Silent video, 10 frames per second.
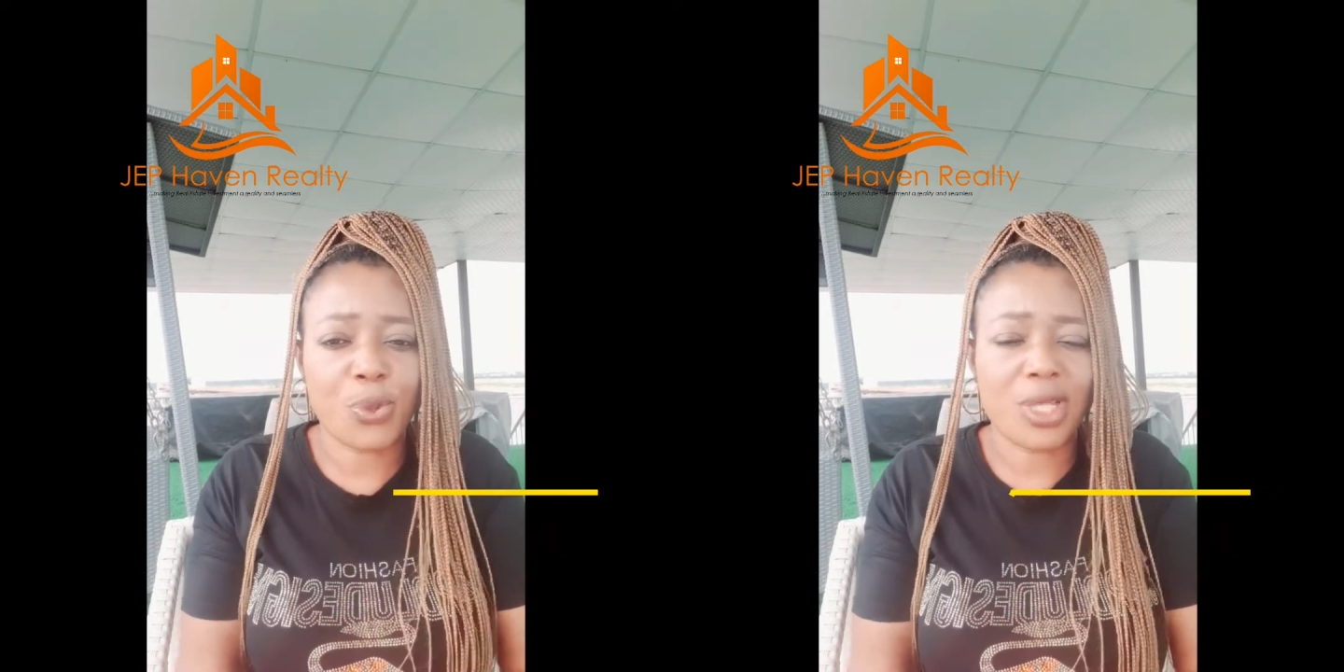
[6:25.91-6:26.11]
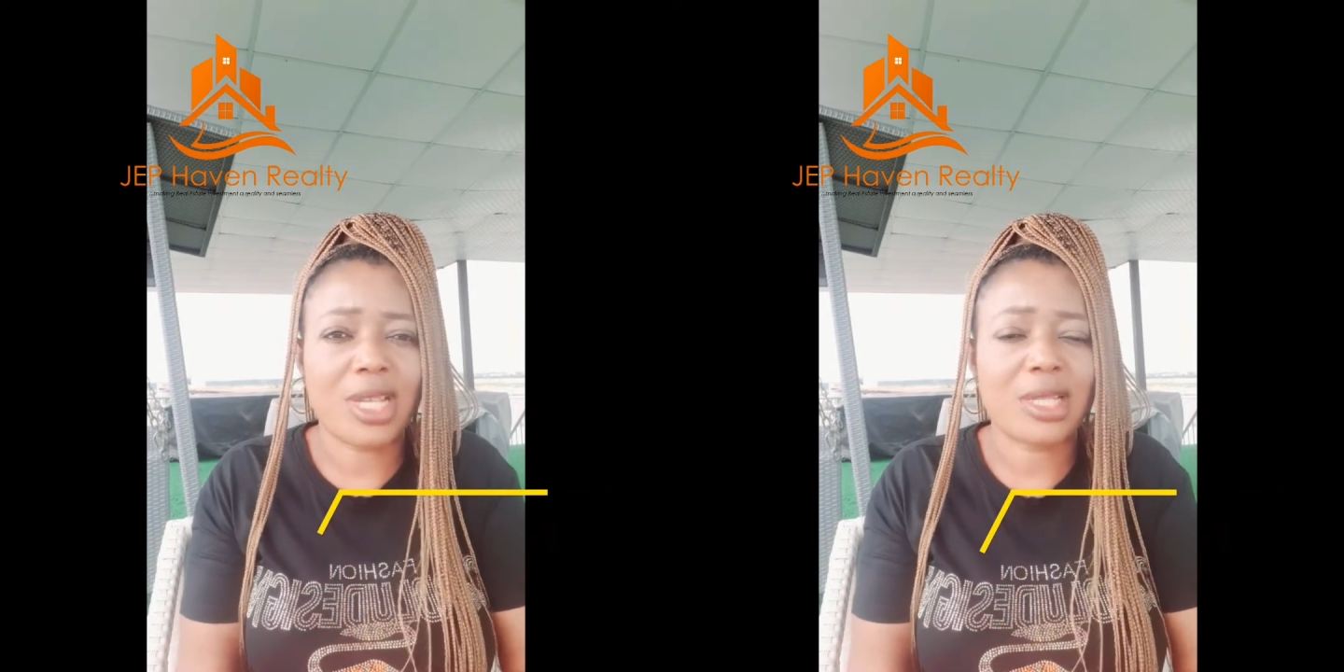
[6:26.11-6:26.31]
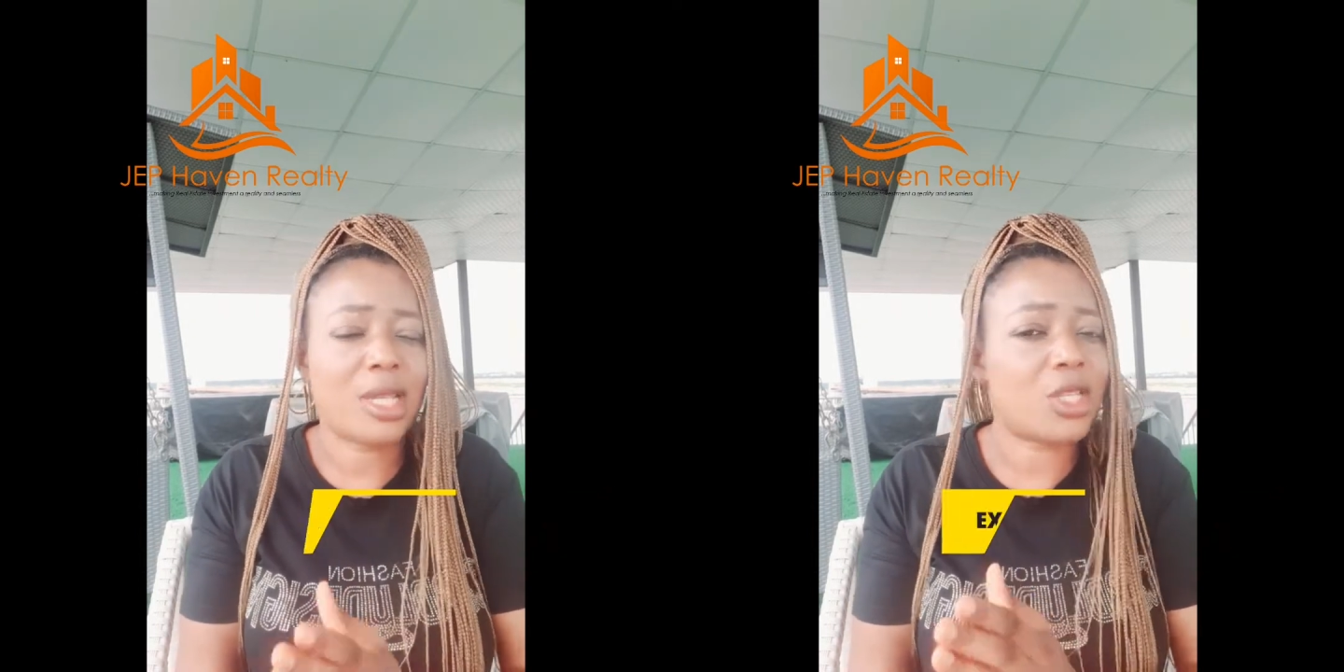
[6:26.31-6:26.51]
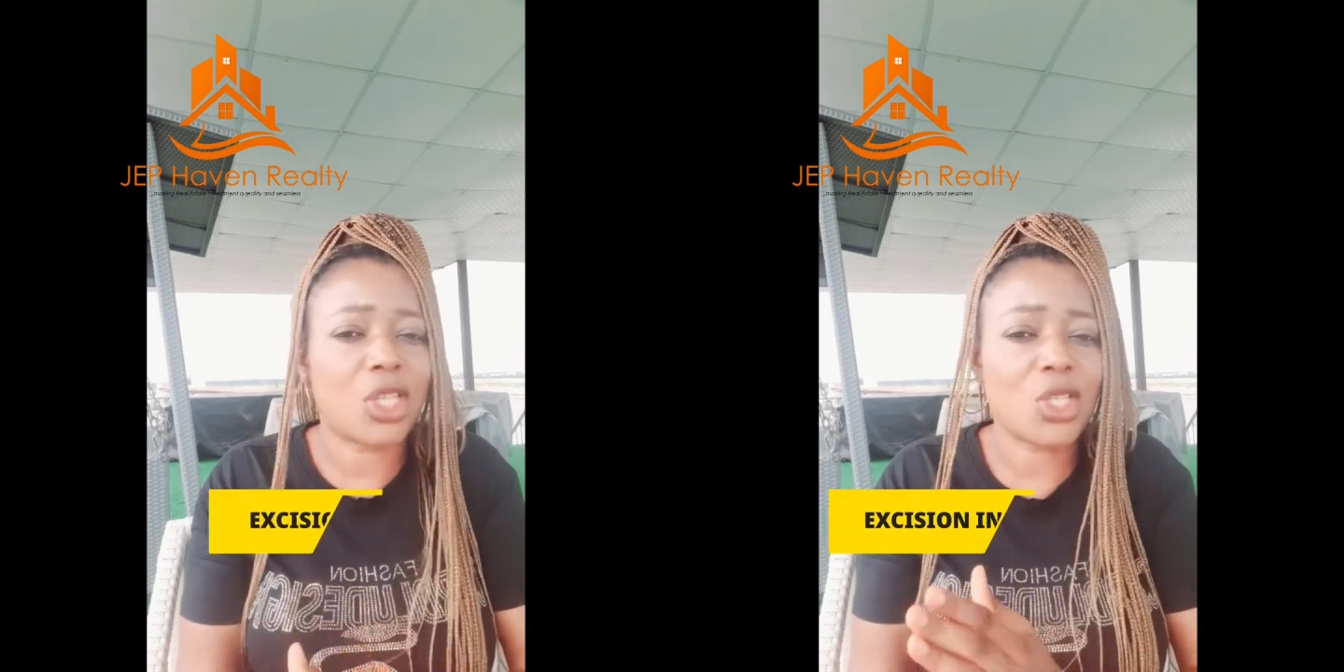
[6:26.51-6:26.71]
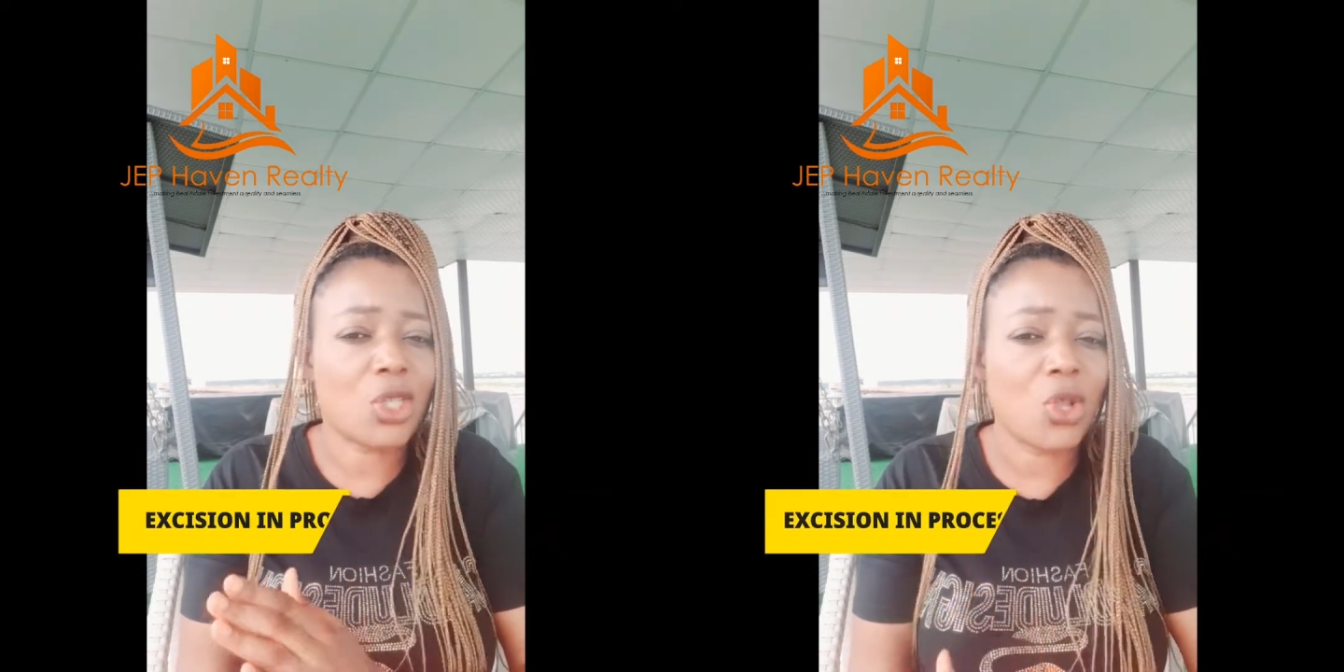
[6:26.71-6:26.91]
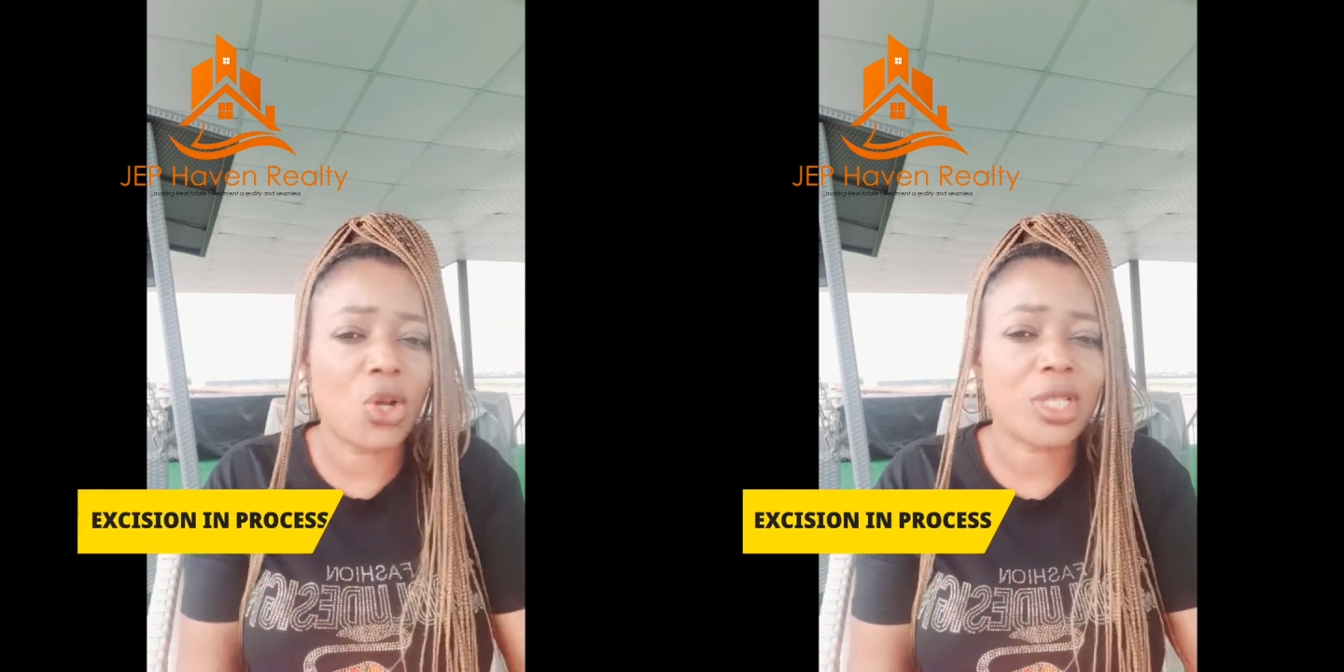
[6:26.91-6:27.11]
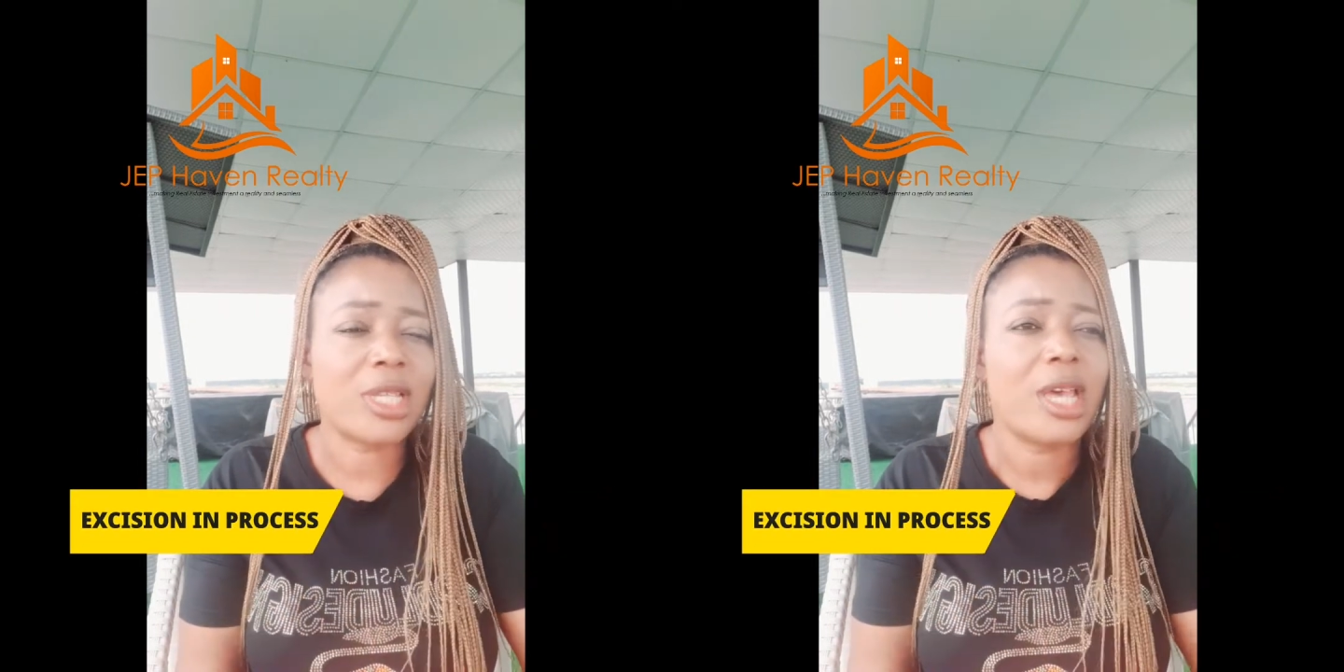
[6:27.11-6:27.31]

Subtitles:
process. It is not